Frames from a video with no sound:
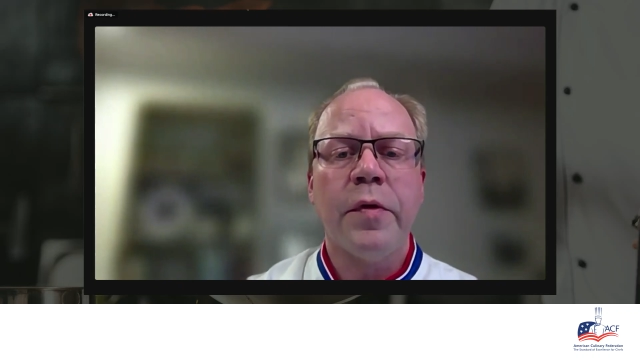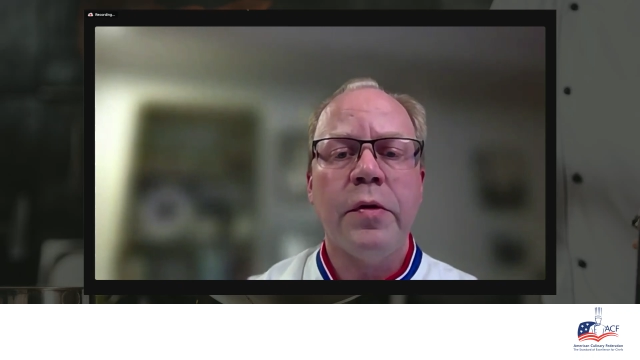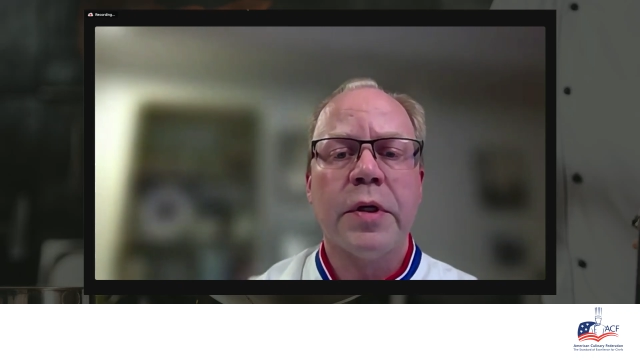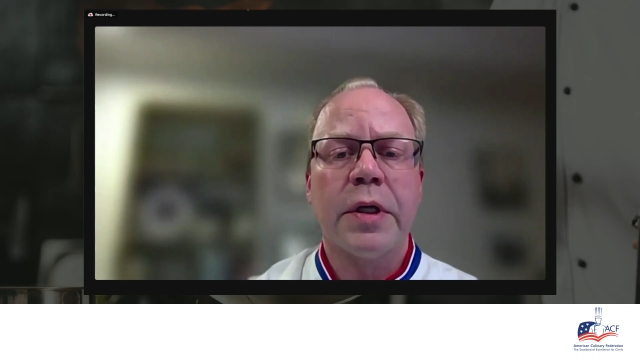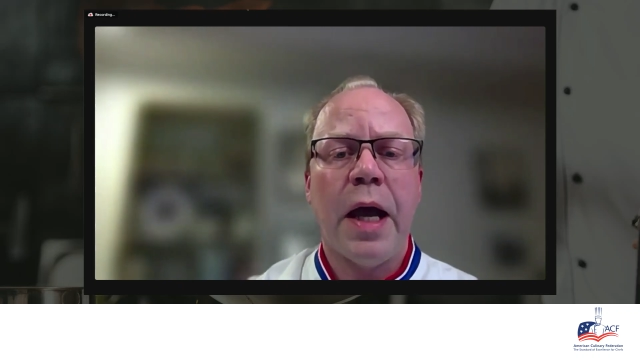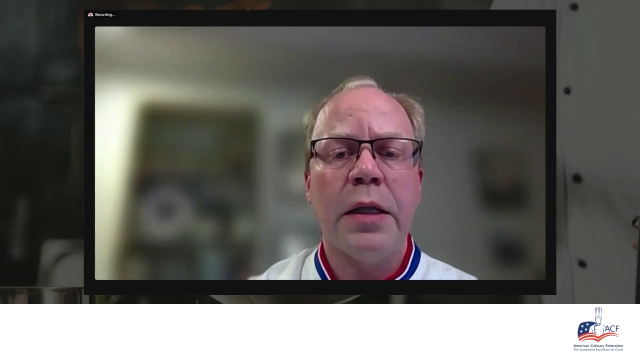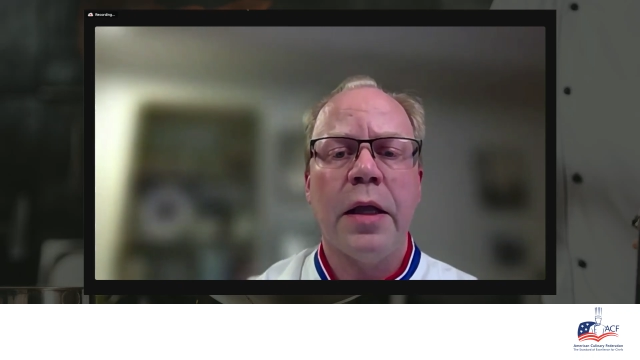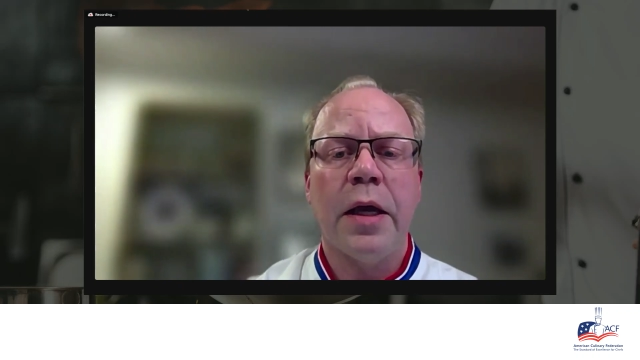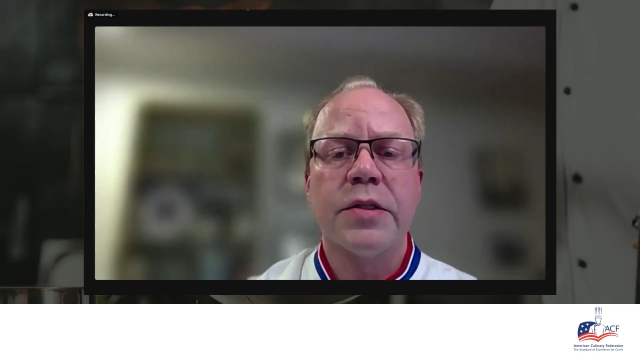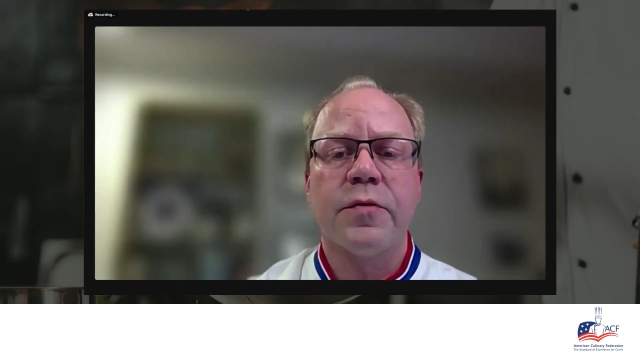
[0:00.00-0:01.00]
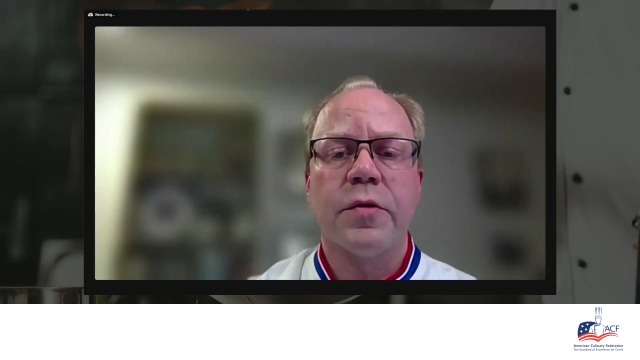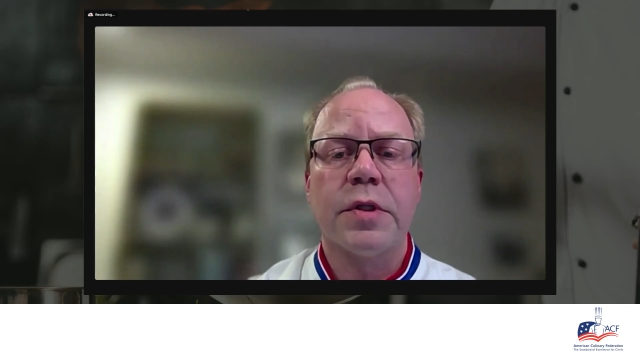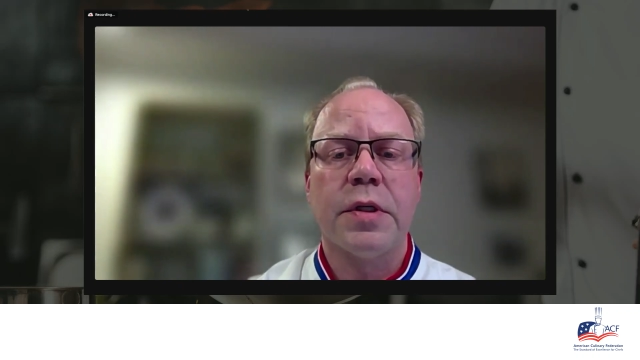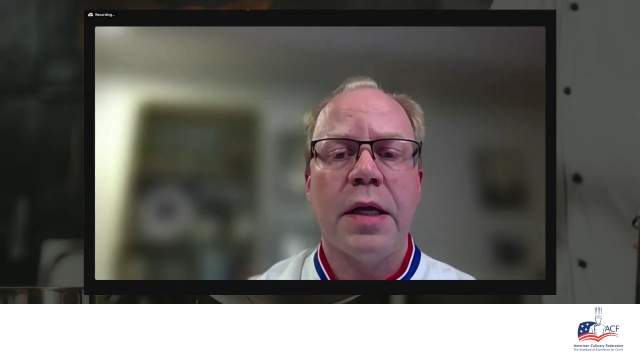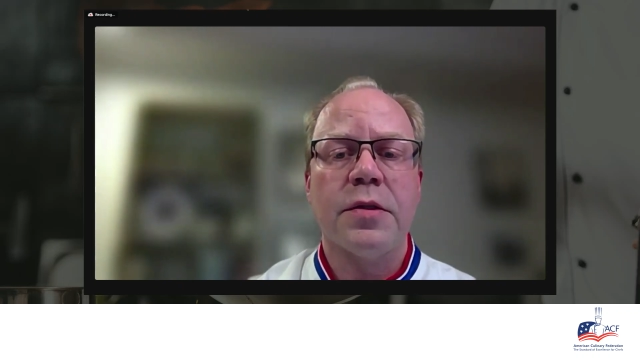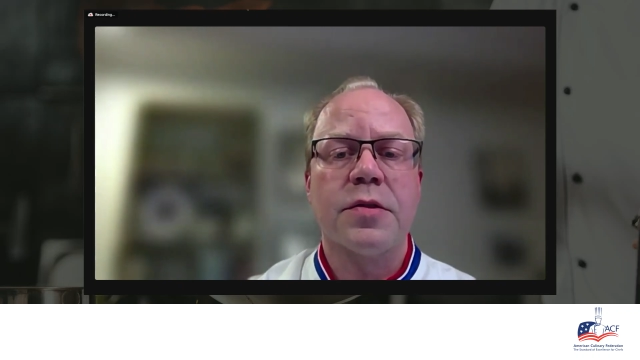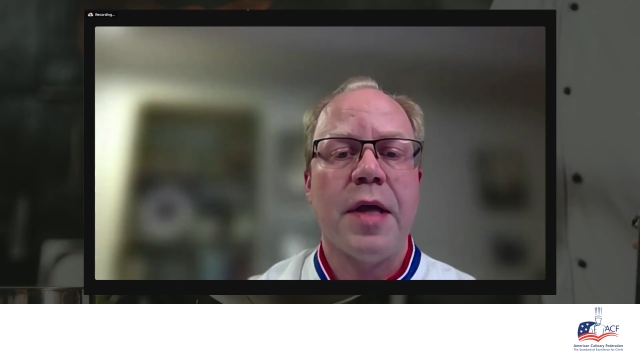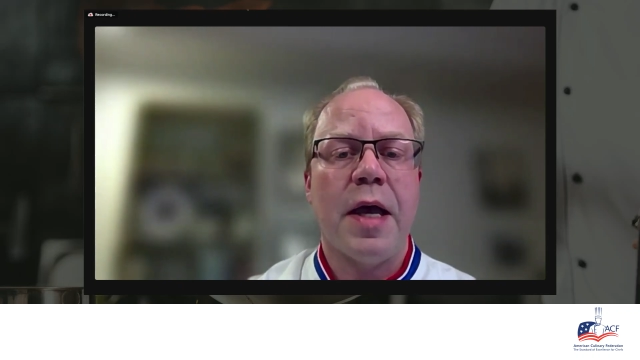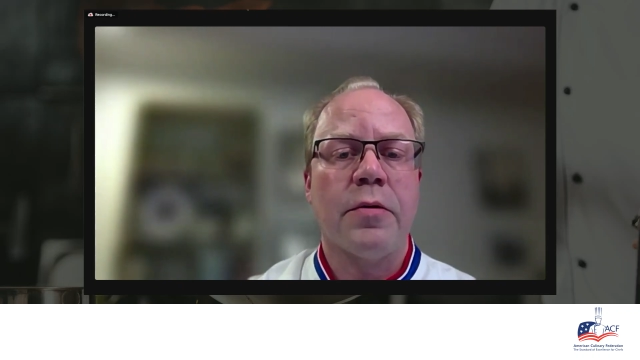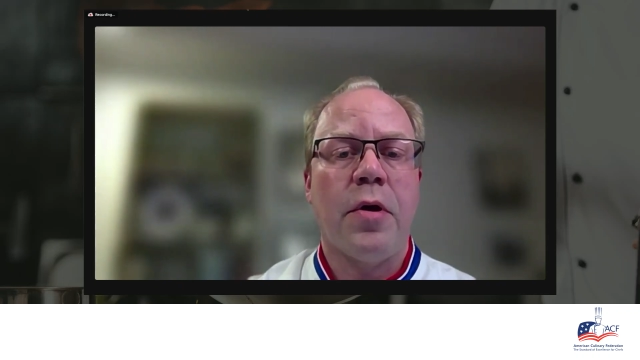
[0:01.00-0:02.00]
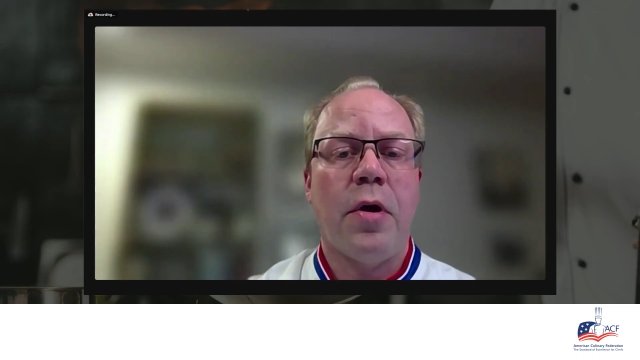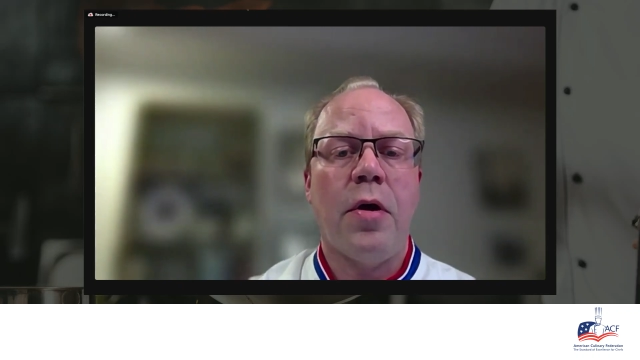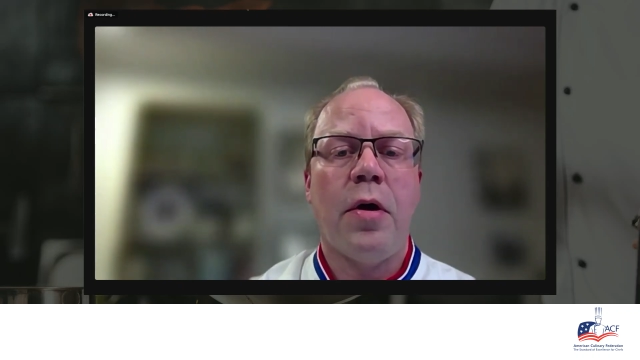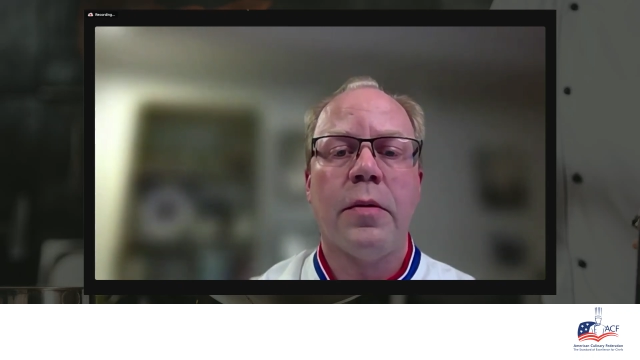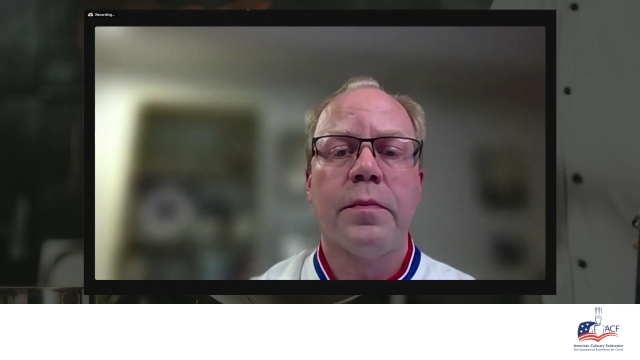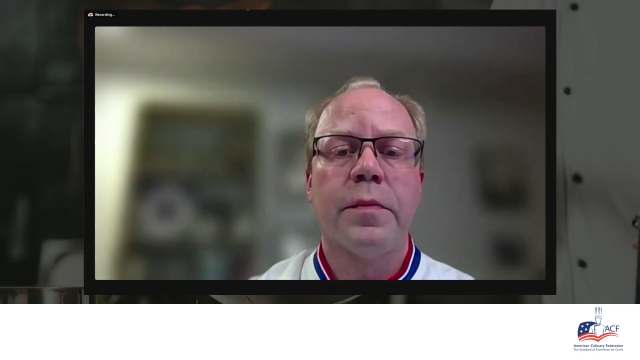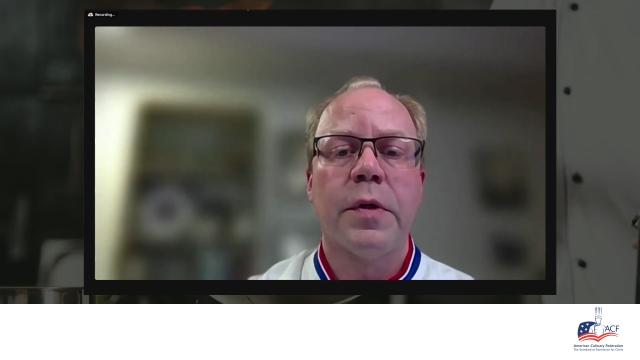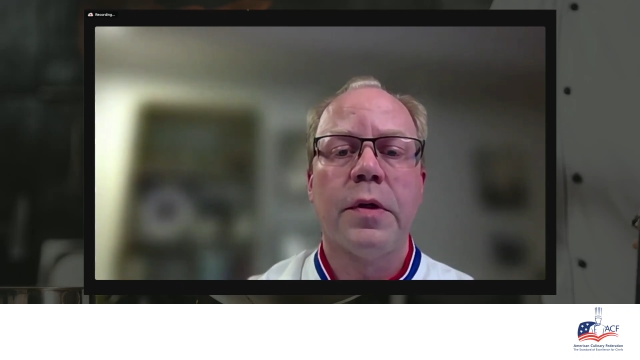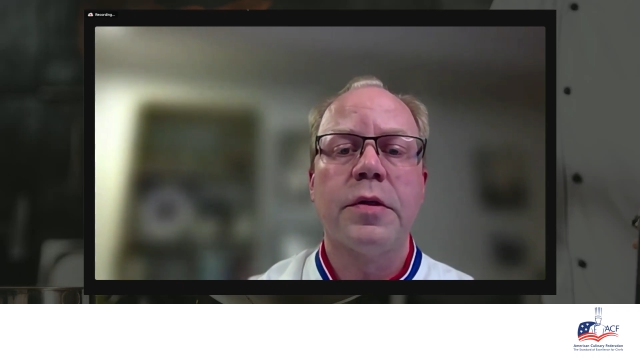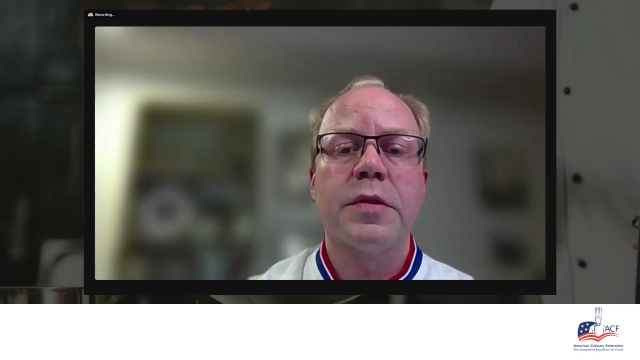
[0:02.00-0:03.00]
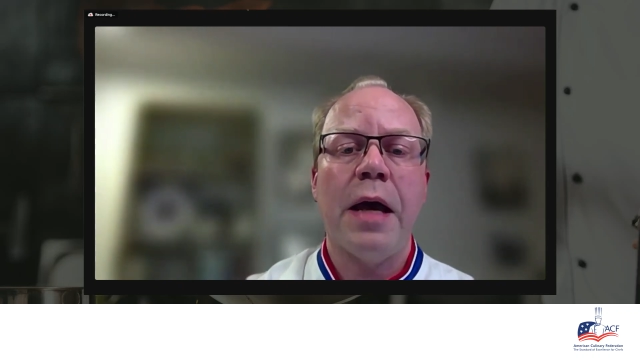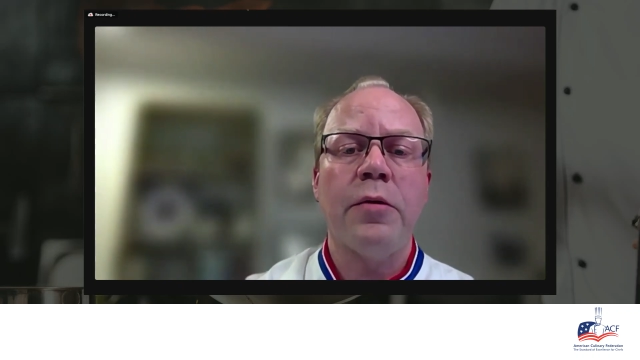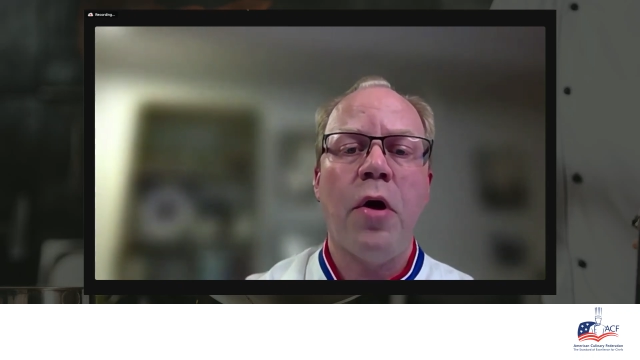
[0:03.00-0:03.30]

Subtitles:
Let me review the guidelines for tonight's town hall.